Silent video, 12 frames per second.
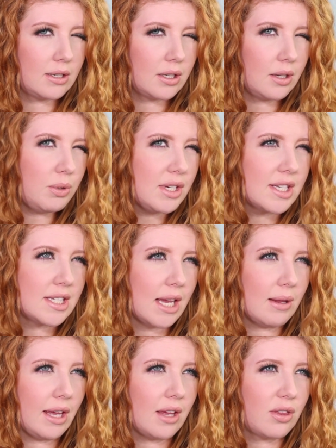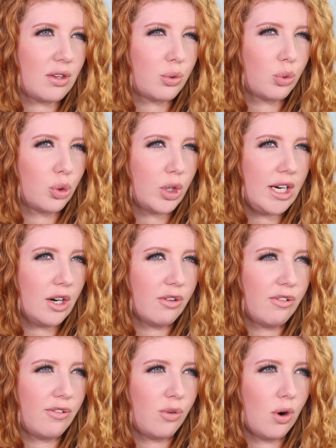I want to say like 3 or
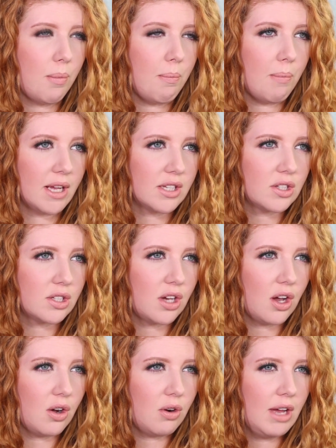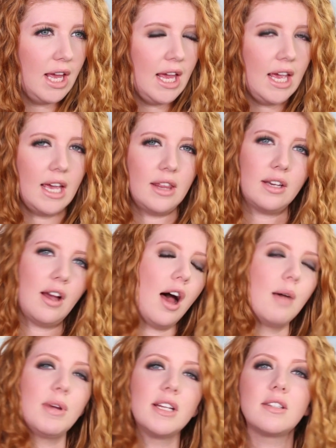4 months ago, in the
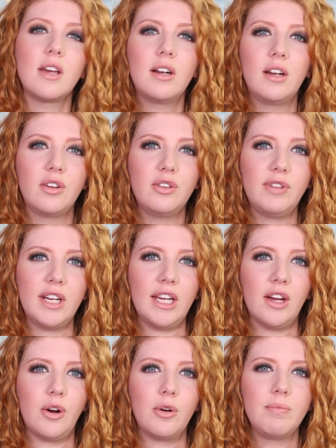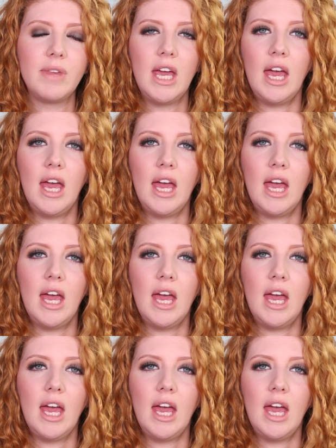comments on another video.